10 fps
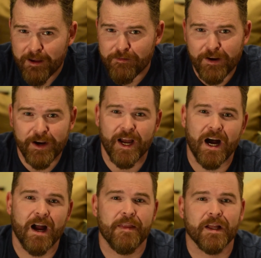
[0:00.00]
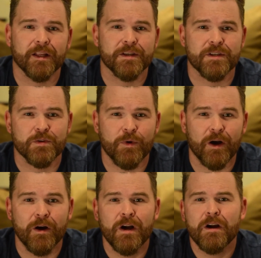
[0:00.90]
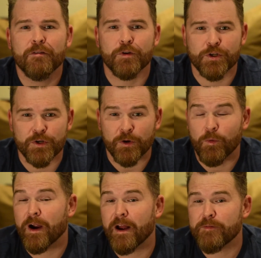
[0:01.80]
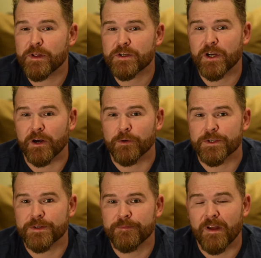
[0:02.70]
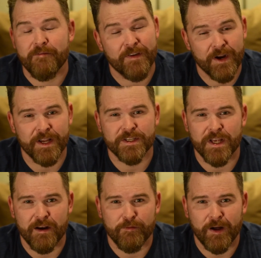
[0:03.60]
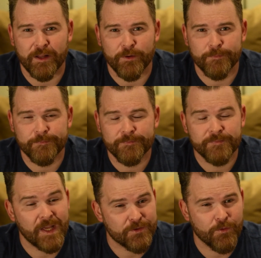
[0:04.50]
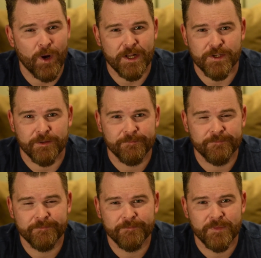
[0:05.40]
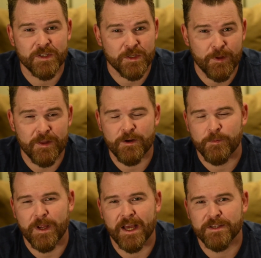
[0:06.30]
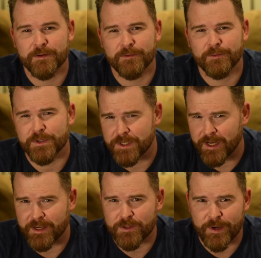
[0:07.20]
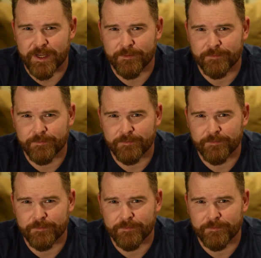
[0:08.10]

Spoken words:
very high on that list as well, for sure. Wherever this goes, I'm very excited to follow. Thanks for watching. This has been the Doomcast. We'll see you next week.